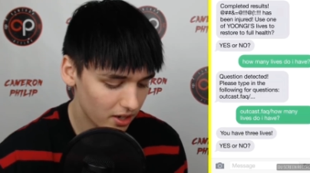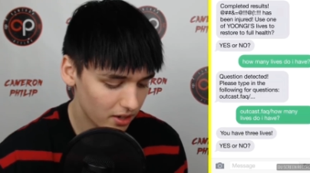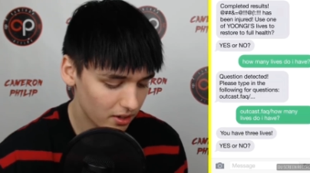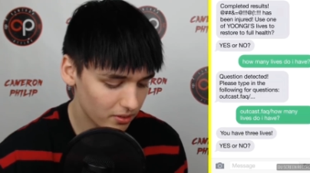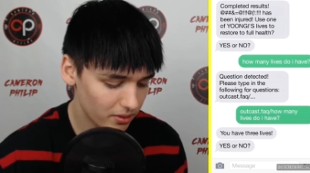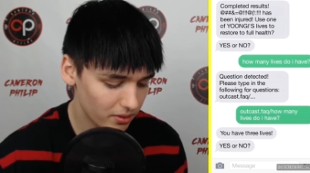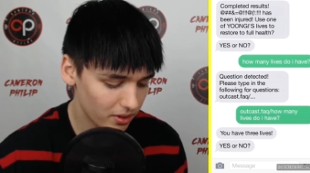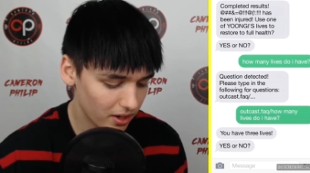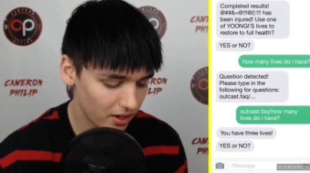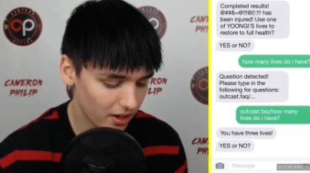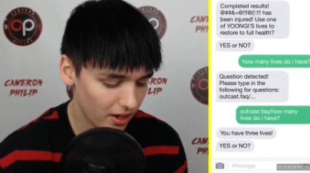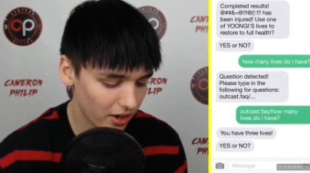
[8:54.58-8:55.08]

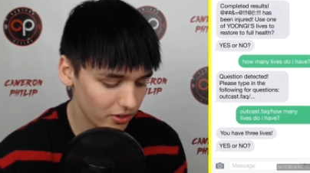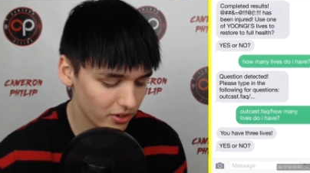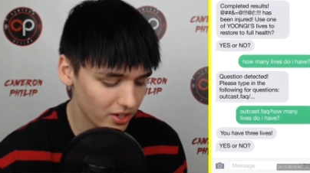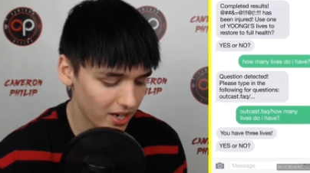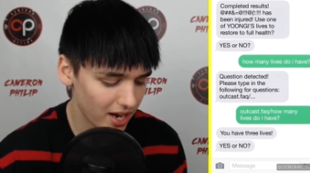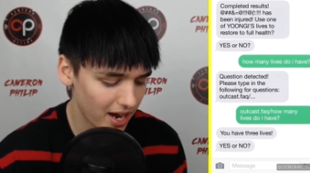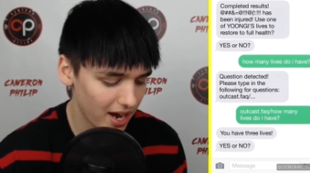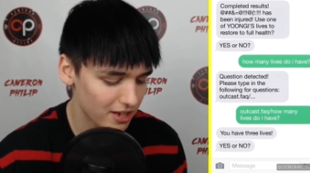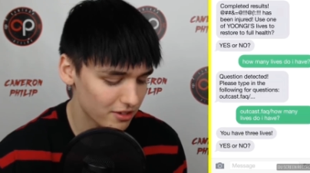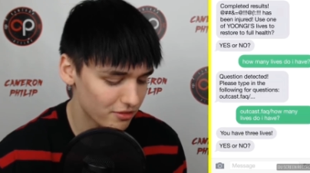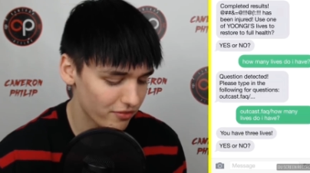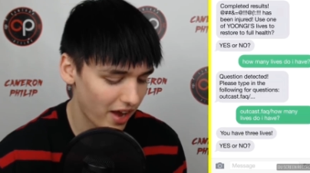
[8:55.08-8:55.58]
Uh,
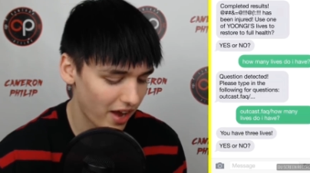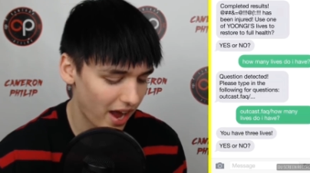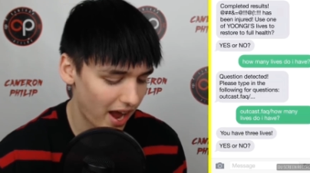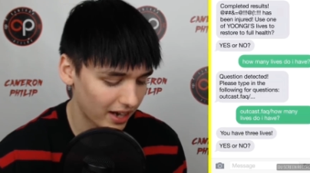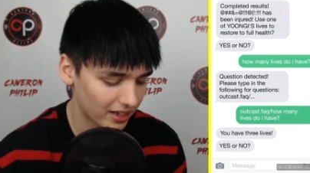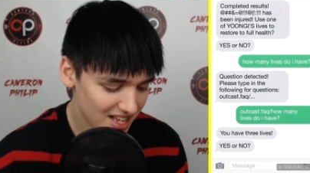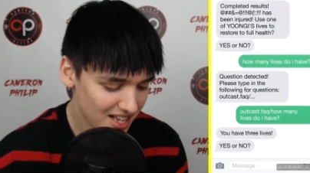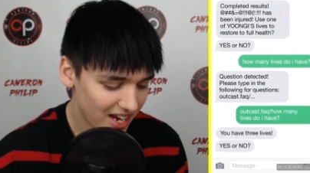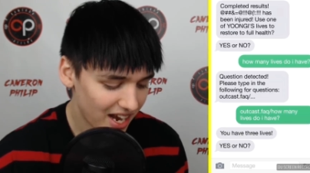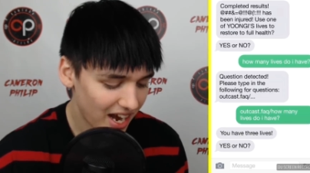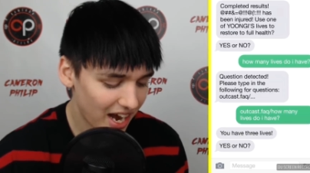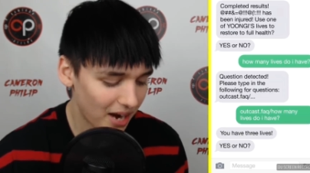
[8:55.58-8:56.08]
outcast
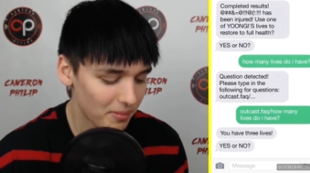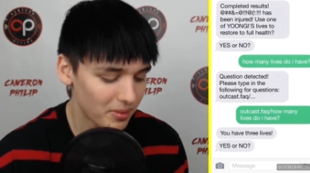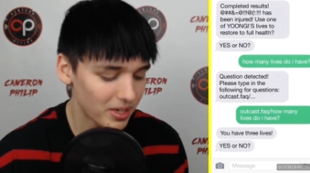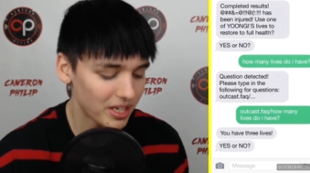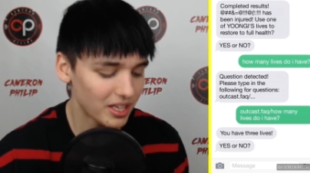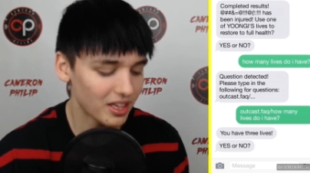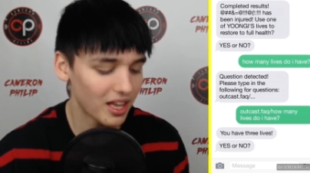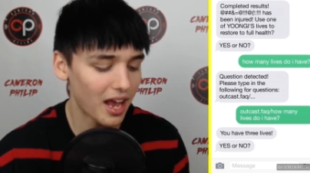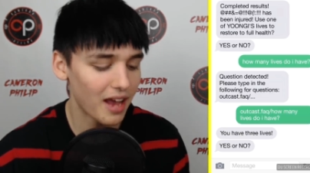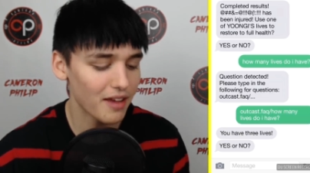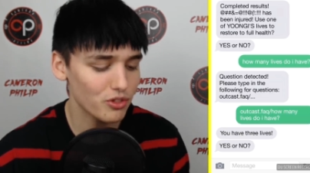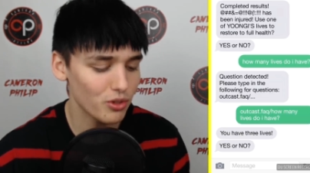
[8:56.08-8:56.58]
fact. How many
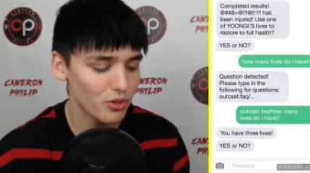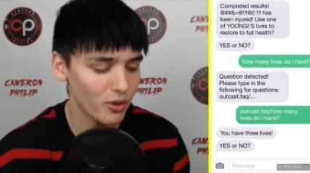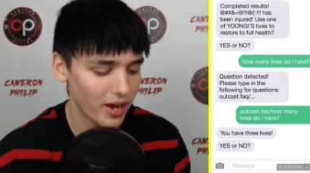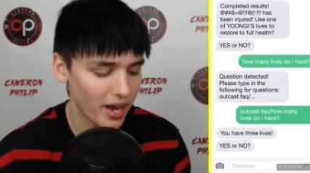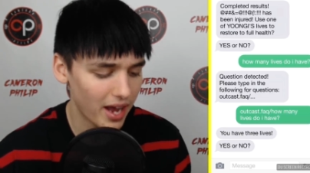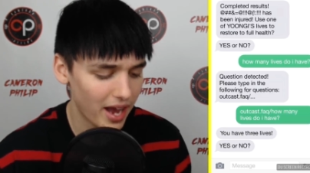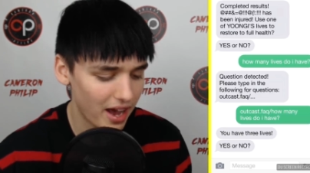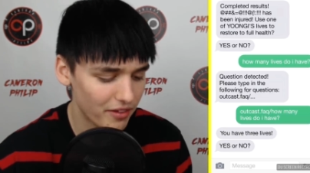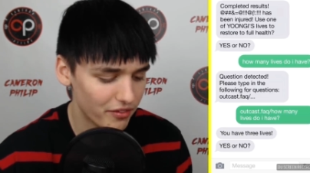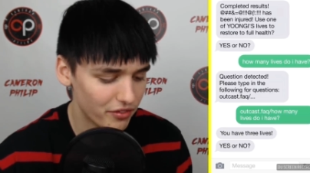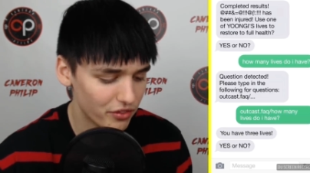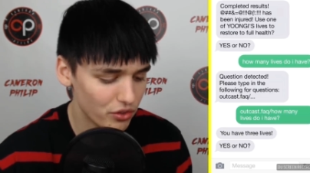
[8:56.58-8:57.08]
lives do I
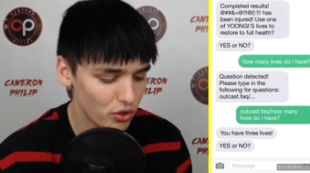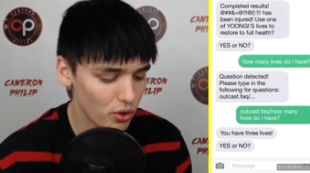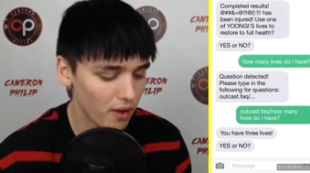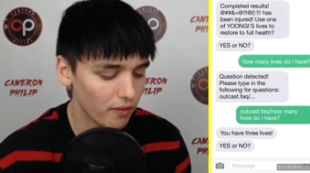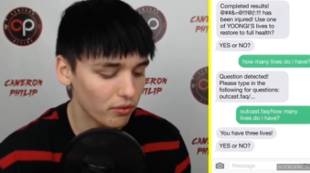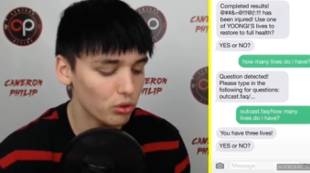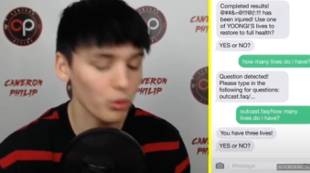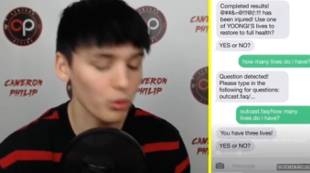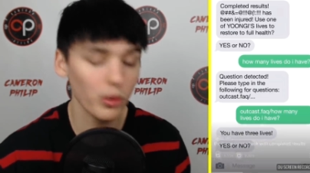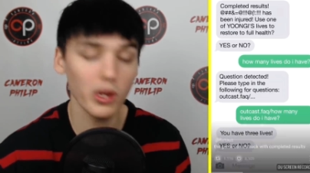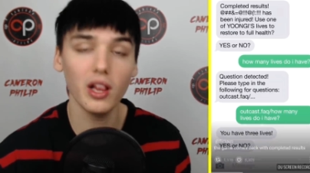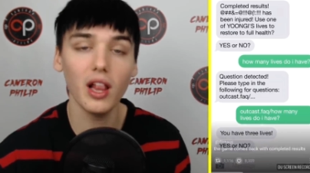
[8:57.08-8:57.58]
have? You have
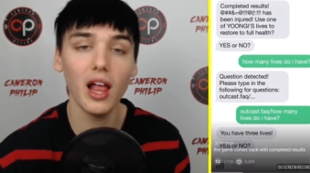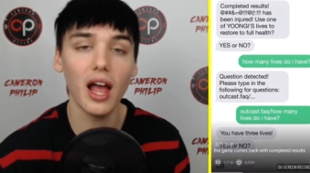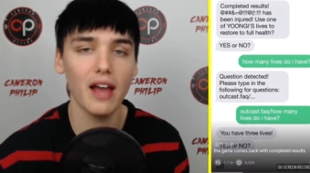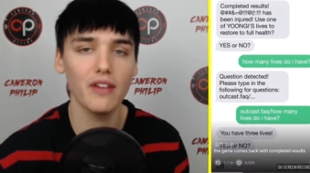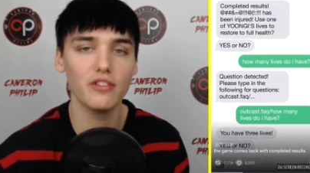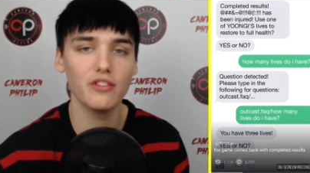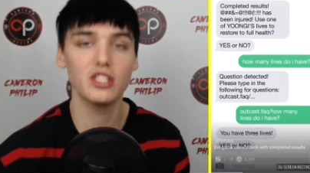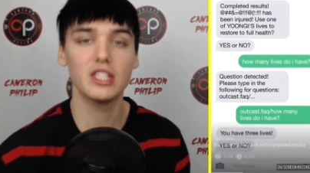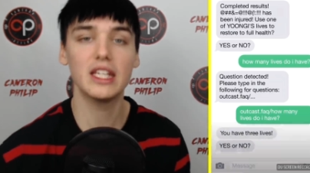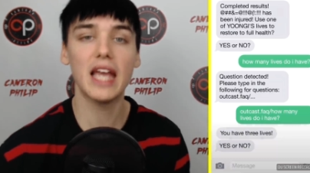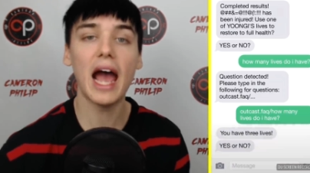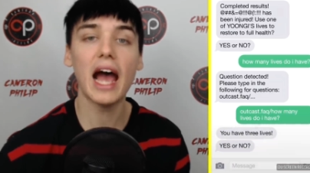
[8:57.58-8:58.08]
three
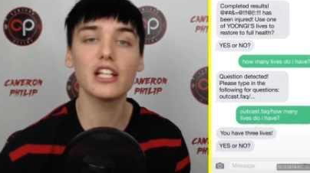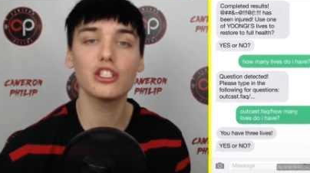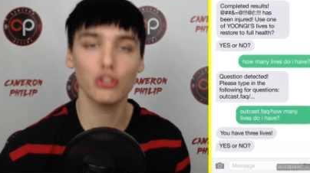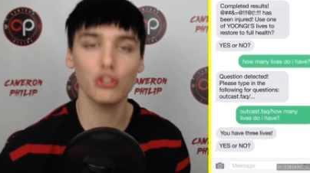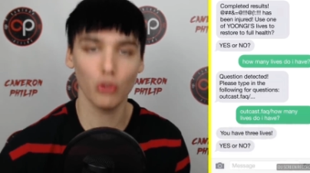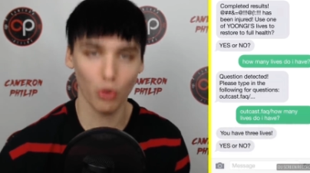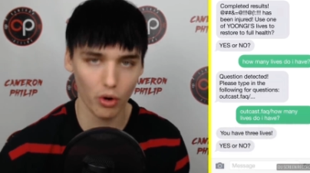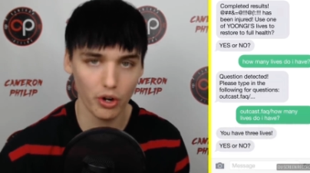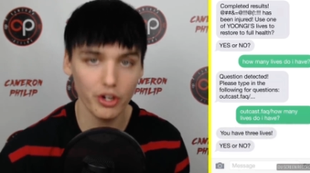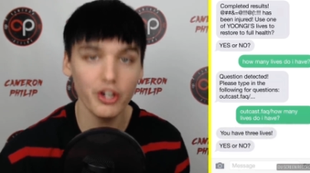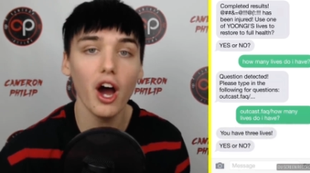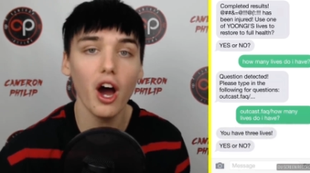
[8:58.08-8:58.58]
lives. Yes
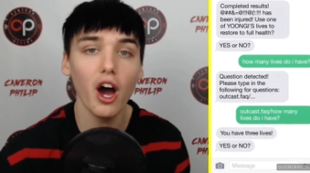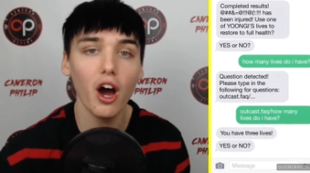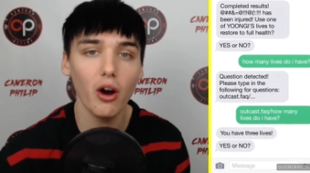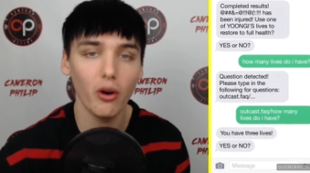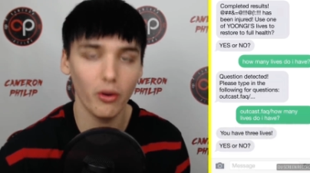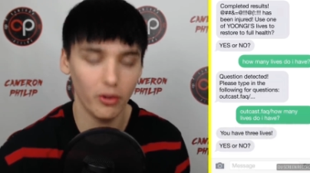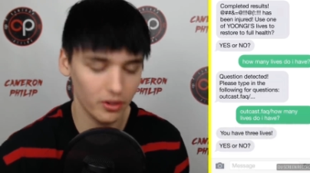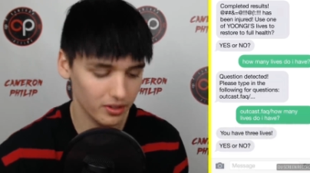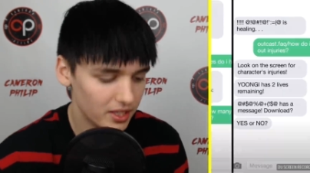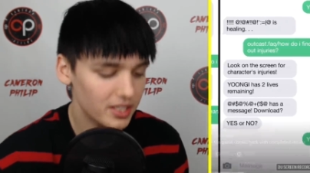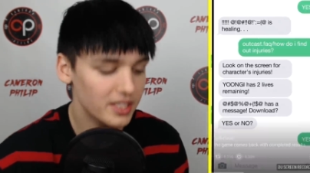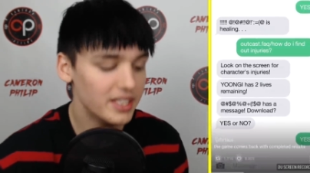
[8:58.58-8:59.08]
or no?